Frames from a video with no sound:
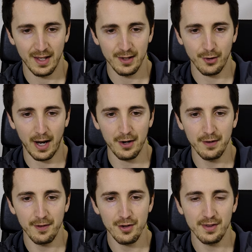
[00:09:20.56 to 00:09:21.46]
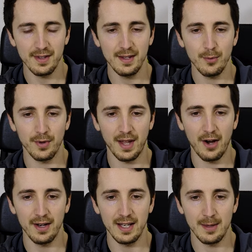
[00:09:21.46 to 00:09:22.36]
So iron deficiency
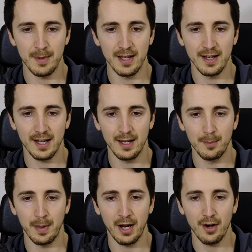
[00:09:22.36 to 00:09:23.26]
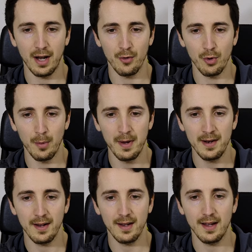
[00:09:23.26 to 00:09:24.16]
without anemia can impair
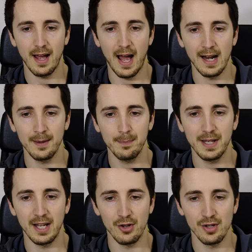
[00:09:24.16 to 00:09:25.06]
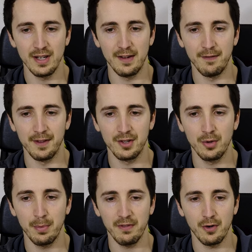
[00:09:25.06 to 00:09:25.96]
aerobic adaptation and physical
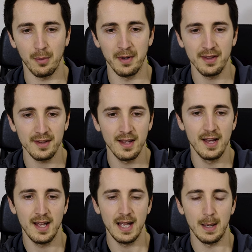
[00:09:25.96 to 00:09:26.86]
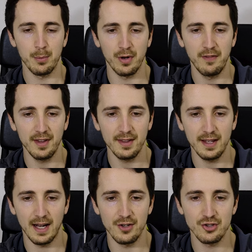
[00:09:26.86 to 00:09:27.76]
performance in
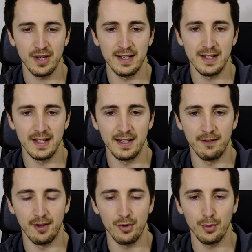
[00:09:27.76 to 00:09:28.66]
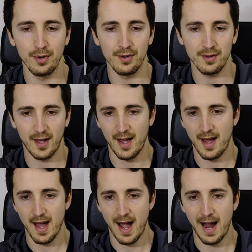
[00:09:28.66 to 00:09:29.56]
previously untrained individuals.
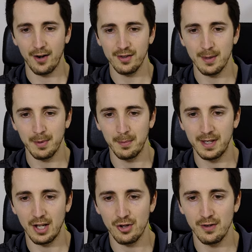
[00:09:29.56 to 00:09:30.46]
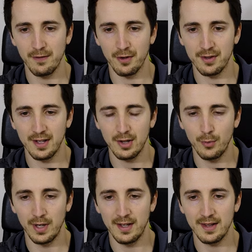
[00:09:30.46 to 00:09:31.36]
Iron supplementation for 6
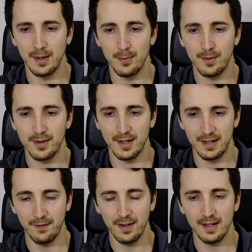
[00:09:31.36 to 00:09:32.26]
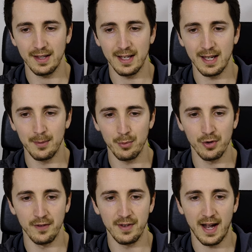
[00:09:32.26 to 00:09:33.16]
weeks significantly
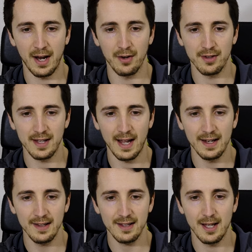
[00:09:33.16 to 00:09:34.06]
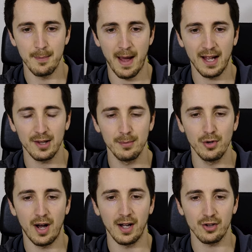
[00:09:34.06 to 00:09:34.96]
improved iron status and
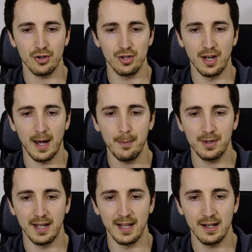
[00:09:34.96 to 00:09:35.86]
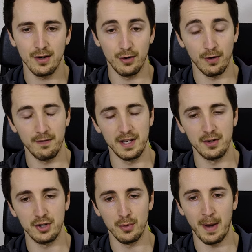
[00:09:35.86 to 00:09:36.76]
maximal oxygen uptake, or
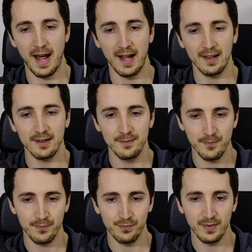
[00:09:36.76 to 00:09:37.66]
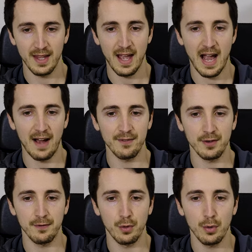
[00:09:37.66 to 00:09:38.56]
VO2 max, after
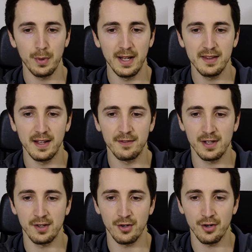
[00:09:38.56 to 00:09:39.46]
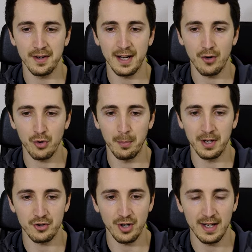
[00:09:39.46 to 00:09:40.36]
4 weeks of concurrent
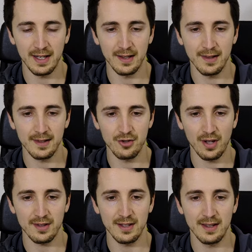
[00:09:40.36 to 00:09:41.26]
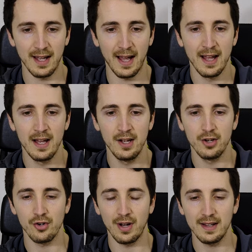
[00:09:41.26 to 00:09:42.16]
aerobic training, suggesting that
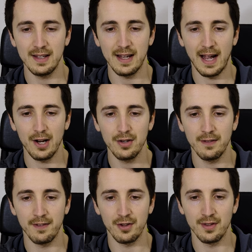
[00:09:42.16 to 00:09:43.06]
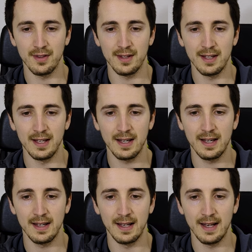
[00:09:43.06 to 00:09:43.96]
correcting iron deficiency
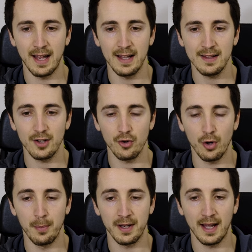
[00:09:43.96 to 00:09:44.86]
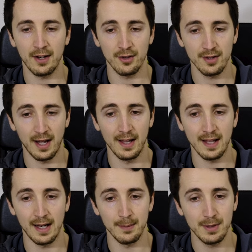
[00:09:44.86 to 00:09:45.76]
can enhance aerobic exercise
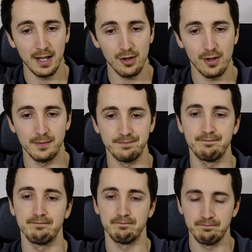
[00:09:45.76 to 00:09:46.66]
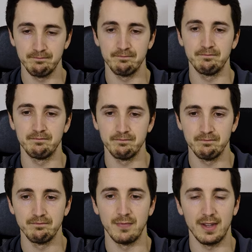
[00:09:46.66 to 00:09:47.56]
adaptation.
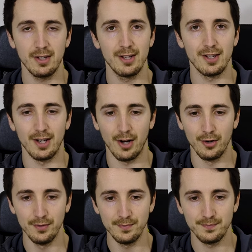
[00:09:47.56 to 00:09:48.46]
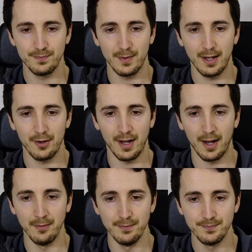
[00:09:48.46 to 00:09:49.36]
That's good to know.
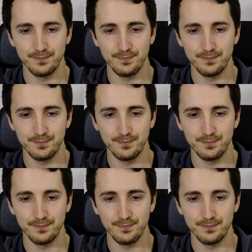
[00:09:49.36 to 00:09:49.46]
Okay.